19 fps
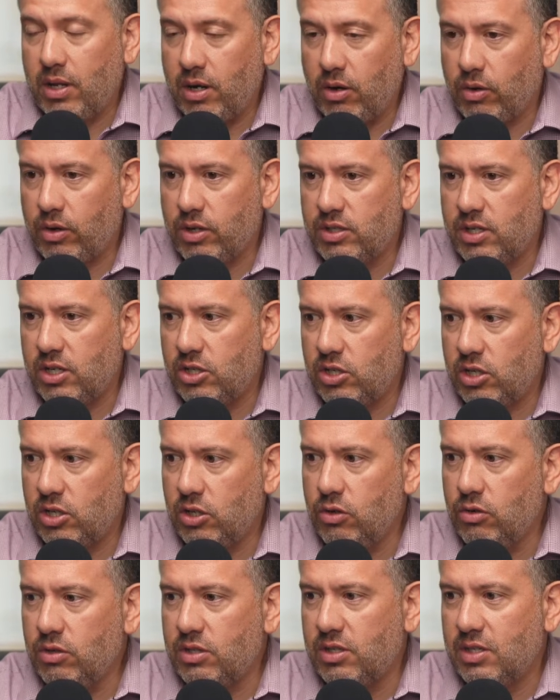our organization
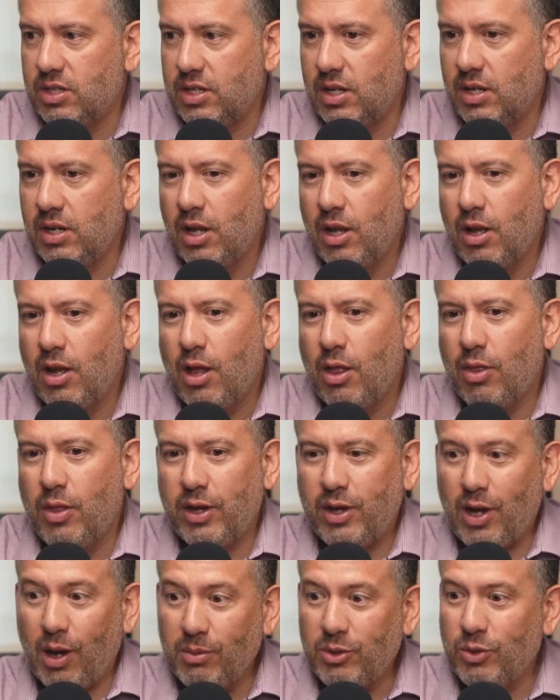uses it, they
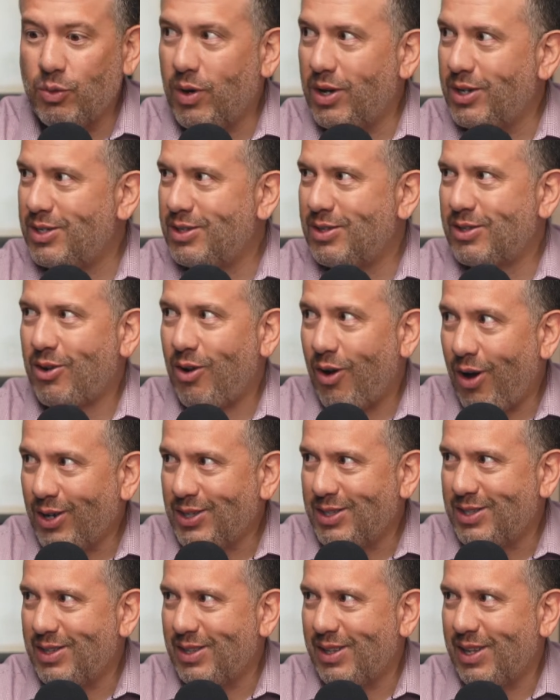come to us
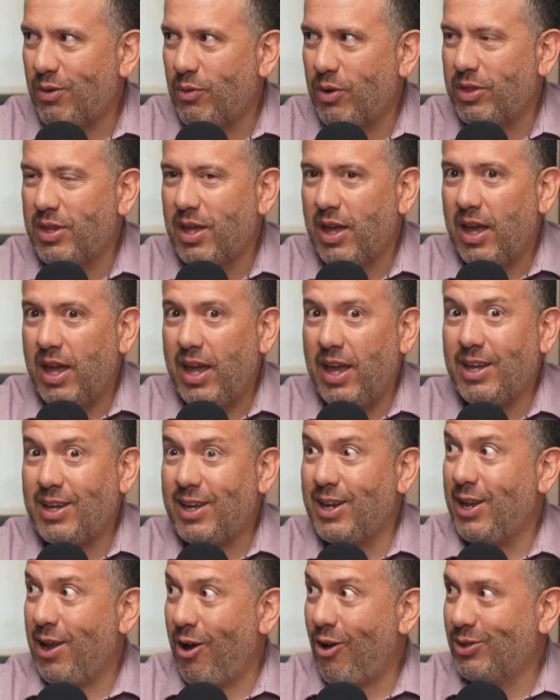constantly with, hey, can
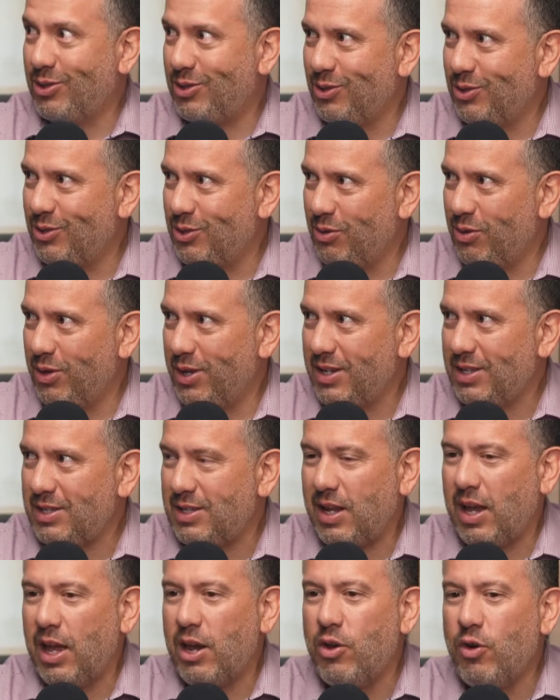it also do this?
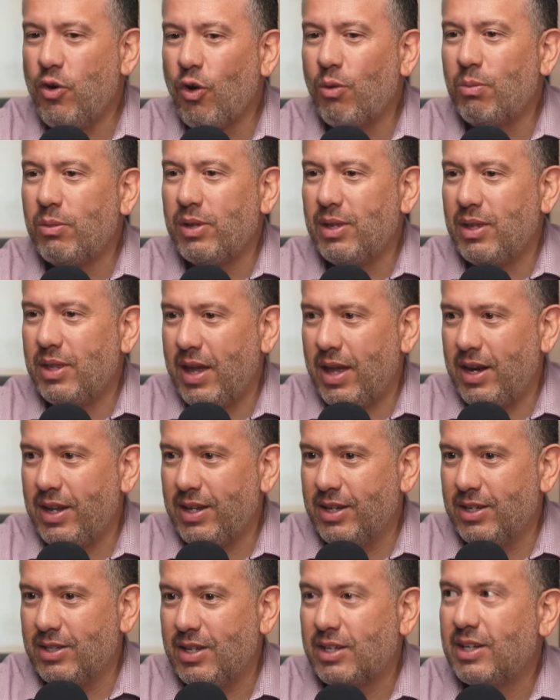And normally that
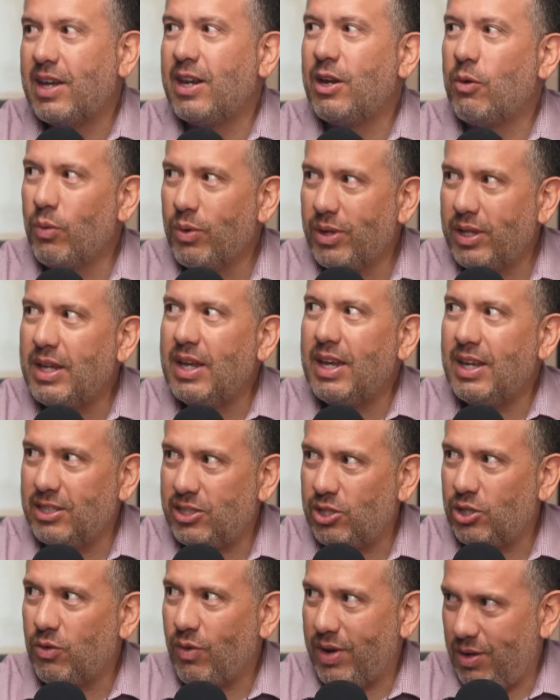is, can it really
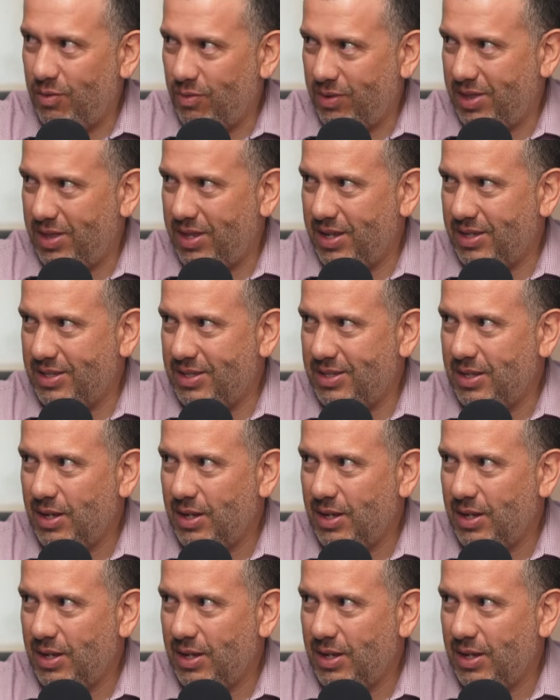integrate with this?